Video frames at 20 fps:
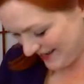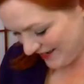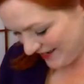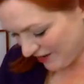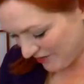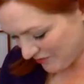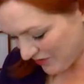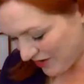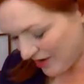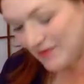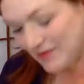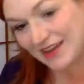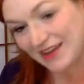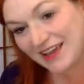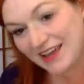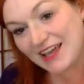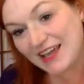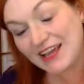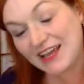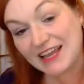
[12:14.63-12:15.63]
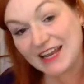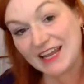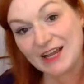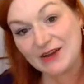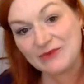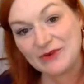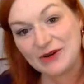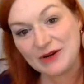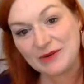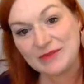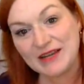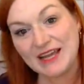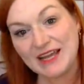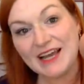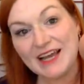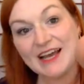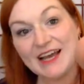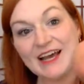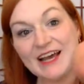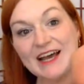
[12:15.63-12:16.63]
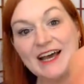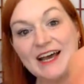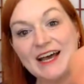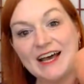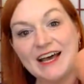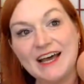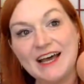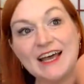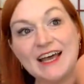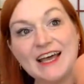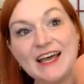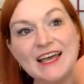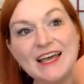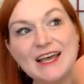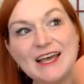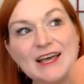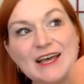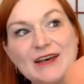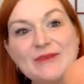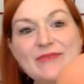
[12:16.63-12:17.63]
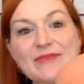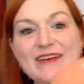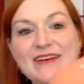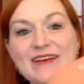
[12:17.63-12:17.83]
I'm rubbing it, getting it warmed up,